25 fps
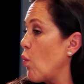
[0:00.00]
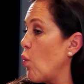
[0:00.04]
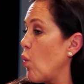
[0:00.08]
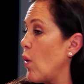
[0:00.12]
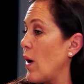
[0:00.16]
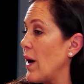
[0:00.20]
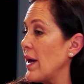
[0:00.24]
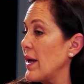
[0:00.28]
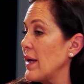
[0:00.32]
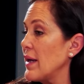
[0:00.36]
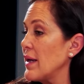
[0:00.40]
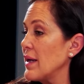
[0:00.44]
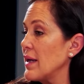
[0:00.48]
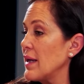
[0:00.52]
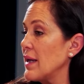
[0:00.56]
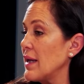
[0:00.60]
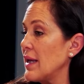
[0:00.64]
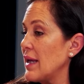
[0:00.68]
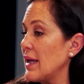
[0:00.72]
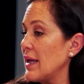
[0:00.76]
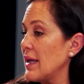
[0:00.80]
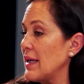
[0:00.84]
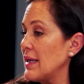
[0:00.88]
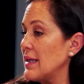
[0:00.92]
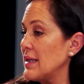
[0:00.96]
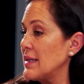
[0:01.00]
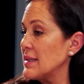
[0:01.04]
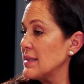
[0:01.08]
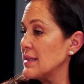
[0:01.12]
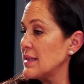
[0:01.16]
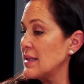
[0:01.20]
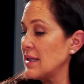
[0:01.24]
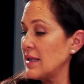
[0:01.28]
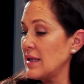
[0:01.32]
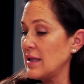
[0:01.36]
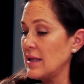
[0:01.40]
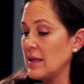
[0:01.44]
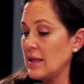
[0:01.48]
What
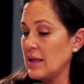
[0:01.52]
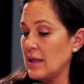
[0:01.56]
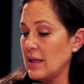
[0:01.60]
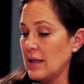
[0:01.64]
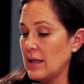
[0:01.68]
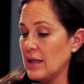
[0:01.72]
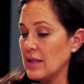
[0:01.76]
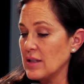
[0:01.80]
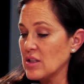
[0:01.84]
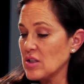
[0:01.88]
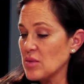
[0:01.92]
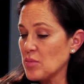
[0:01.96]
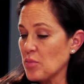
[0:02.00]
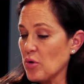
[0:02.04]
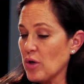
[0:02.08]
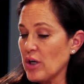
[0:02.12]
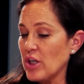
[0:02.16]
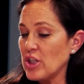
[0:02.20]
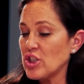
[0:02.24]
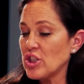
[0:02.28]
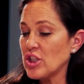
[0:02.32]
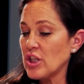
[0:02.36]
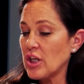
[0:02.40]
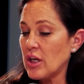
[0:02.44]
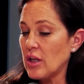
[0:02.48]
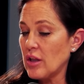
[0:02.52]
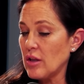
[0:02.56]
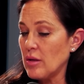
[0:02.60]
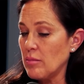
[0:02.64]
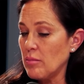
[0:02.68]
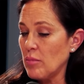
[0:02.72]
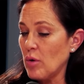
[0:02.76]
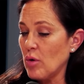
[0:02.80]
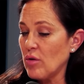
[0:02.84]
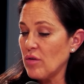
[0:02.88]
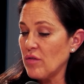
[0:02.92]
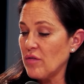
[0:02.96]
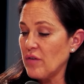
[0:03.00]
is the inspiration and the
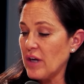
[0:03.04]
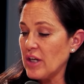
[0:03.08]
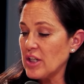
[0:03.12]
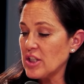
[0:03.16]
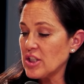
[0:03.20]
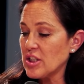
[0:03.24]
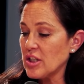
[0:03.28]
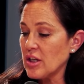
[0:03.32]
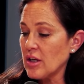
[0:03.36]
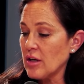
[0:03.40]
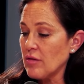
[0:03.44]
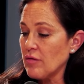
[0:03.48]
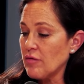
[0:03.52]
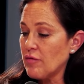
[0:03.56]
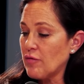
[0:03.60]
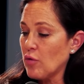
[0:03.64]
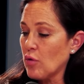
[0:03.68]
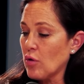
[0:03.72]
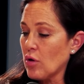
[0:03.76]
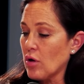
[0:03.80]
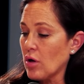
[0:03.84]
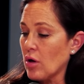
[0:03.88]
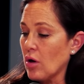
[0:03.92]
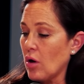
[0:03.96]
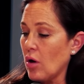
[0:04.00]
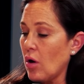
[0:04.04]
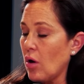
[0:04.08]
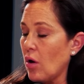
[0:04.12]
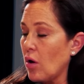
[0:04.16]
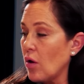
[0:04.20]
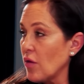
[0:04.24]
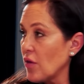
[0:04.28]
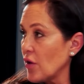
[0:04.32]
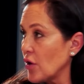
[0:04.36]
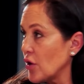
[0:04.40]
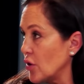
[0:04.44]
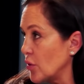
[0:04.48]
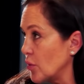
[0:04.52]
motivation for
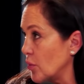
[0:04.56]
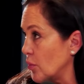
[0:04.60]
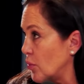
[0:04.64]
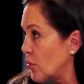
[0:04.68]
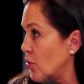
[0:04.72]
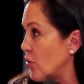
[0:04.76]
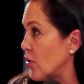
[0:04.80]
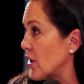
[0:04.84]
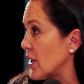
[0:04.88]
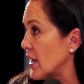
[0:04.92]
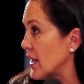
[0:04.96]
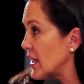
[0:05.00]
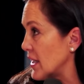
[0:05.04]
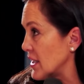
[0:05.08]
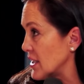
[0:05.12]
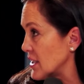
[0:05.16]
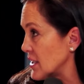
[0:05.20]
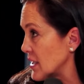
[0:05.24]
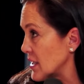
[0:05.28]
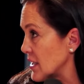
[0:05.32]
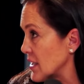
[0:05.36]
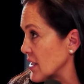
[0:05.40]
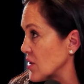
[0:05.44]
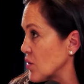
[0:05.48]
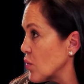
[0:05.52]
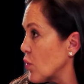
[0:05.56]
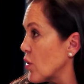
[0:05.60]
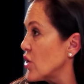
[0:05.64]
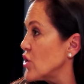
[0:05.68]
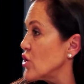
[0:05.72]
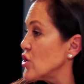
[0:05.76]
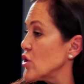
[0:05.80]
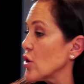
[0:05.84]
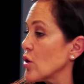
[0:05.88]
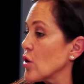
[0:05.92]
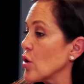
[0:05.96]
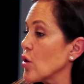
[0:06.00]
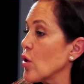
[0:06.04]
all that you put into this? What
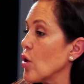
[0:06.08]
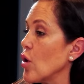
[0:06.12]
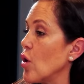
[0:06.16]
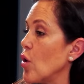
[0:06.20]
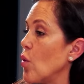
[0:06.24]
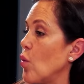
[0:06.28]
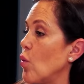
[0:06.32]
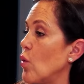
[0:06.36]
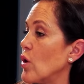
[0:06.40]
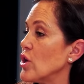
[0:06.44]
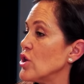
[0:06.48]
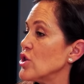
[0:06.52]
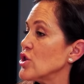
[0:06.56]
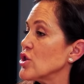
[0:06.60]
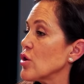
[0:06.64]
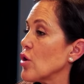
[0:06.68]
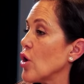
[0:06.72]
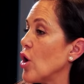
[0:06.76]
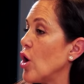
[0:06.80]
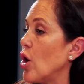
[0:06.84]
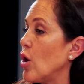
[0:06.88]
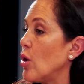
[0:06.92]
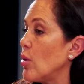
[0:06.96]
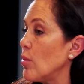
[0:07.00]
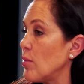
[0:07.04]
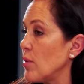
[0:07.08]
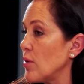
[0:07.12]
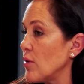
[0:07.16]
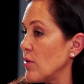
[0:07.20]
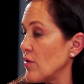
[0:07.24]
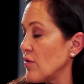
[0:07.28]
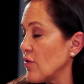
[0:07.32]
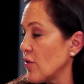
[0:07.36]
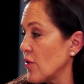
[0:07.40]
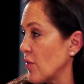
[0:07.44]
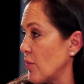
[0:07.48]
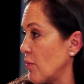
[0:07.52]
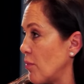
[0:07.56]
is your hope
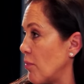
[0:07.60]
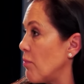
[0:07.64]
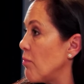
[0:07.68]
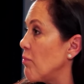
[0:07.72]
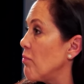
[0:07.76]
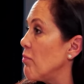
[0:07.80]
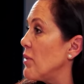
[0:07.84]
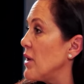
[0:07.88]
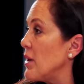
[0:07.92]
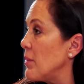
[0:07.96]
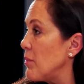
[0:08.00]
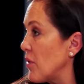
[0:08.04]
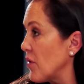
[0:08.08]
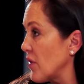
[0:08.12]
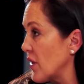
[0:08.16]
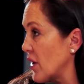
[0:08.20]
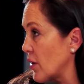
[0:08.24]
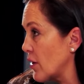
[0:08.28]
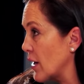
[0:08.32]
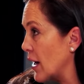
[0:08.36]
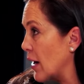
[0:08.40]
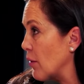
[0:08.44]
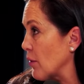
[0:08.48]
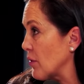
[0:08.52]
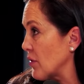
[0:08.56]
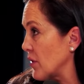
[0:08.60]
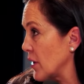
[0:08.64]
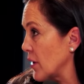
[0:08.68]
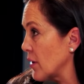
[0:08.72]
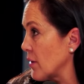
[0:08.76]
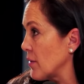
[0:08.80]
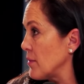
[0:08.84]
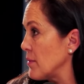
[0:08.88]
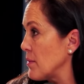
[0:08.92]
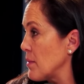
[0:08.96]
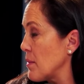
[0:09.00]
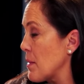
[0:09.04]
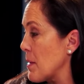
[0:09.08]
for people that are out
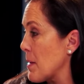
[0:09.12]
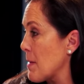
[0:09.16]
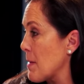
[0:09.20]
there?